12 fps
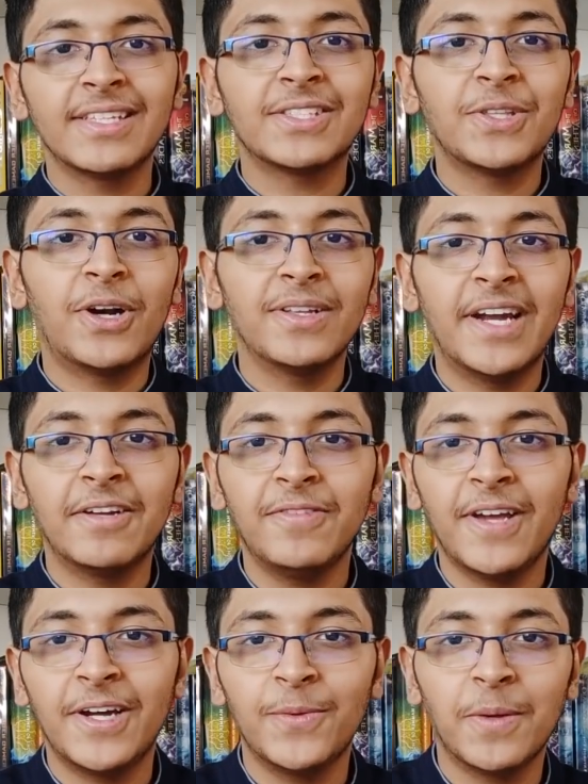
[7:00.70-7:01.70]
It's not that
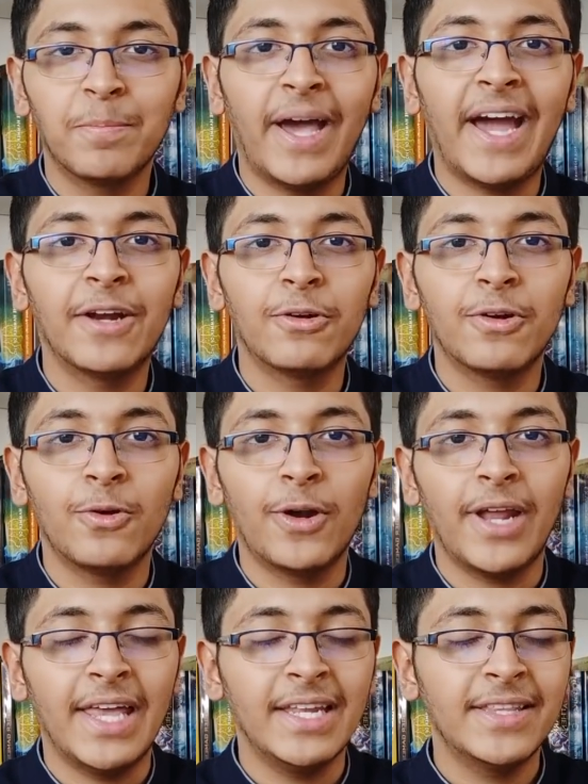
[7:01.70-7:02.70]
we are doing bad
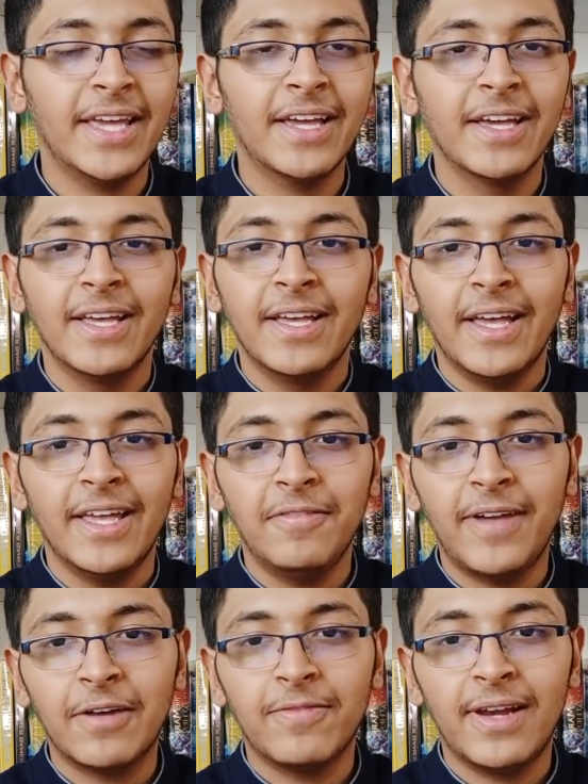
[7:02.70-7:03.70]
or anything. In
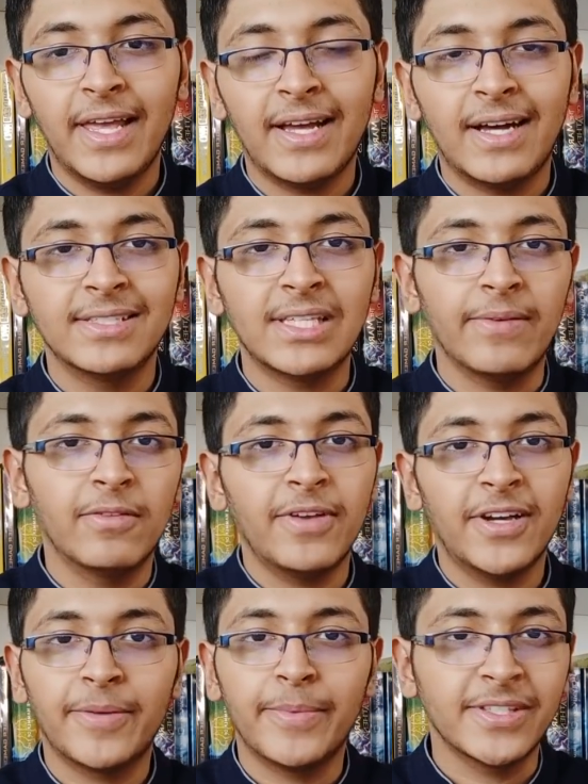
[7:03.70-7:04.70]
fact, we're like a
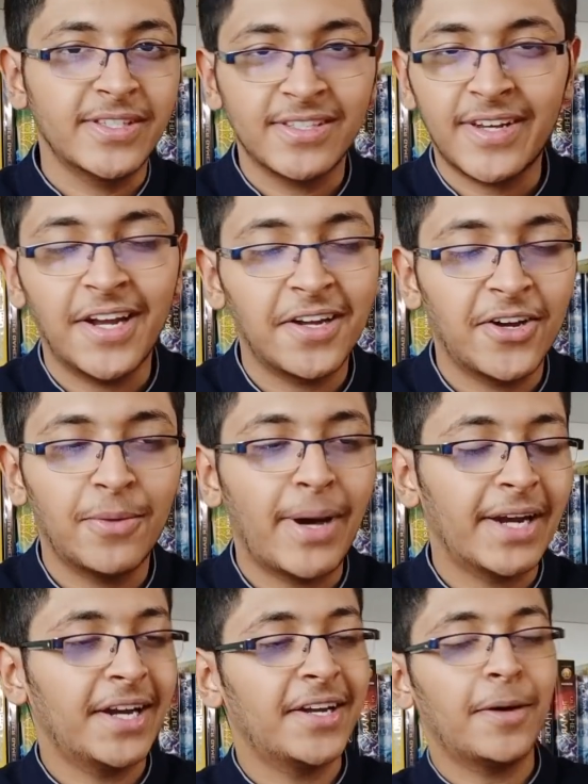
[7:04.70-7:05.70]
7-figure business right now,
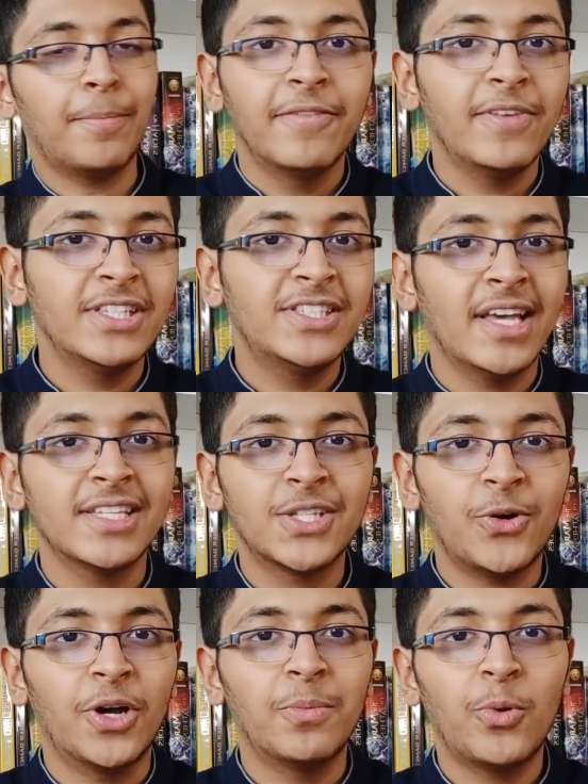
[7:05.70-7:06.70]
Markitup. We just
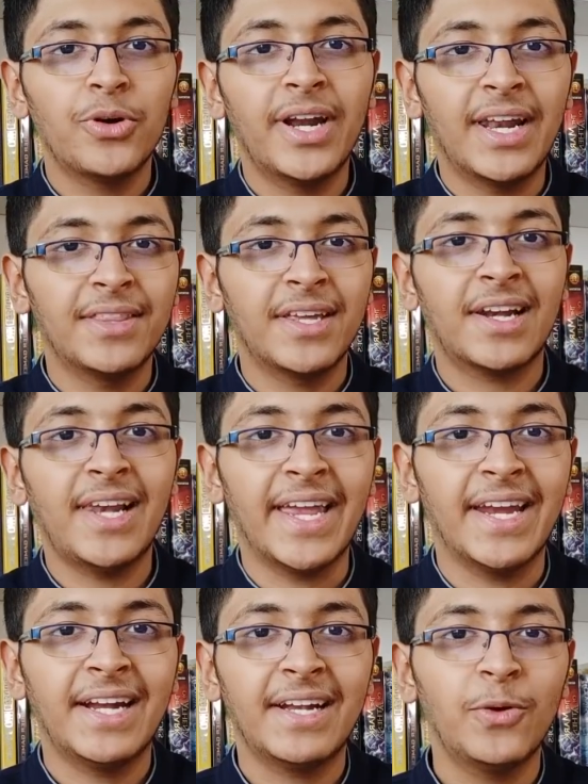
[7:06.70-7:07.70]
onboarded another
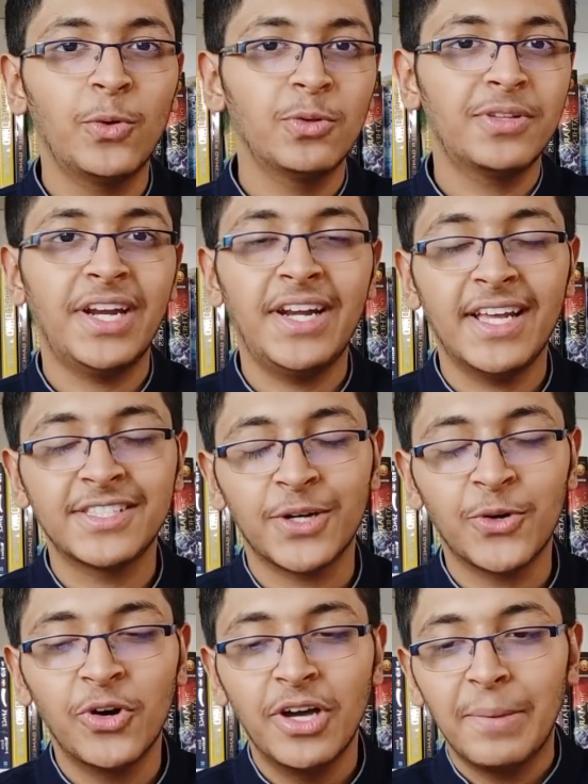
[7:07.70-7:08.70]
client 2 to 3 days
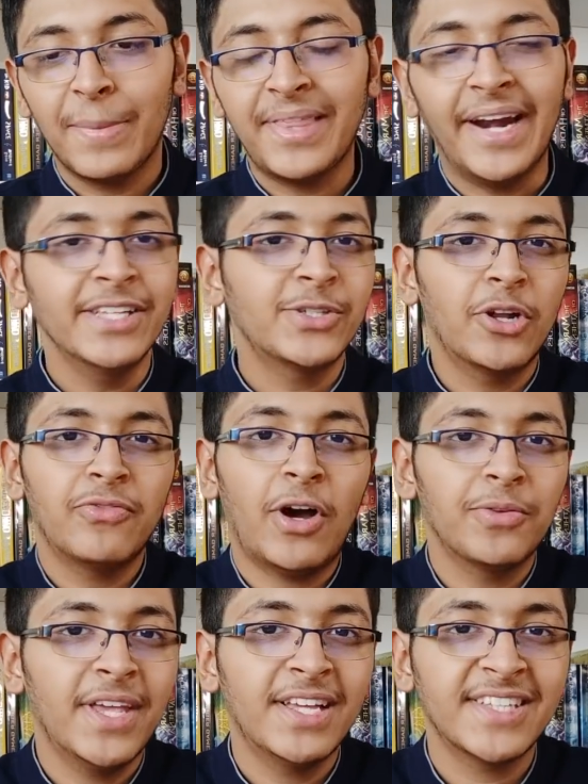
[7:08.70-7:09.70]
ago, but that is sort of
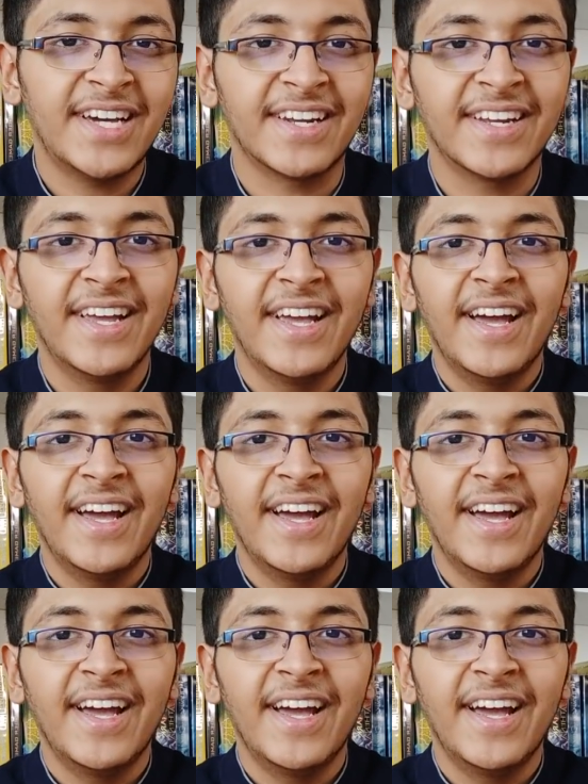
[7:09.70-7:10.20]
how things are.